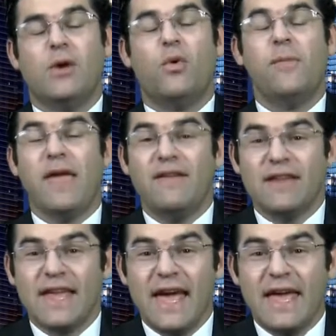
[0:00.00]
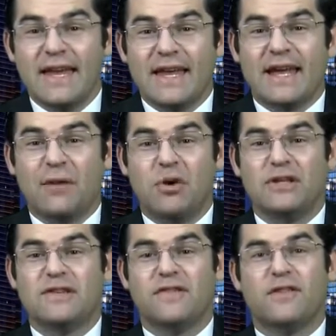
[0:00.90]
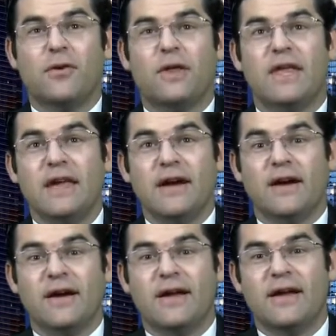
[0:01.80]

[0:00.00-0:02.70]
We may even get a couple inches of snow here.